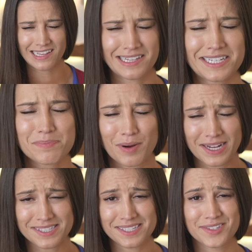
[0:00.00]
These
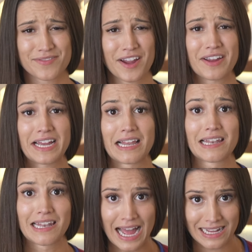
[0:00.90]
prices vary a
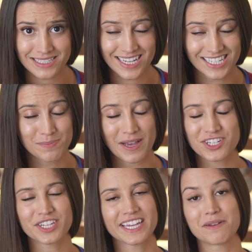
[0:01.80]
lot,
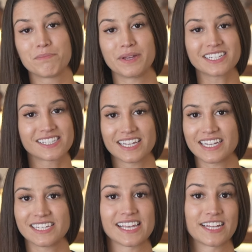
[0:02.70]
especially in big
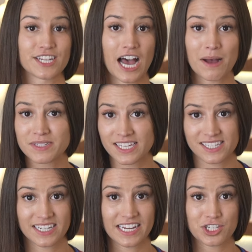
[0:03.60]
cities and top
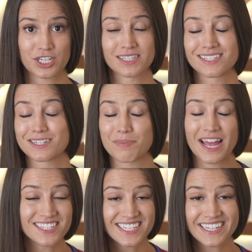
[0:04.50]
destinations,
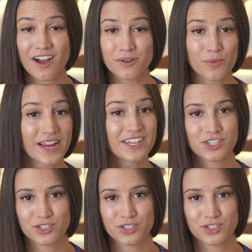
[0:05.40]
depending on when you're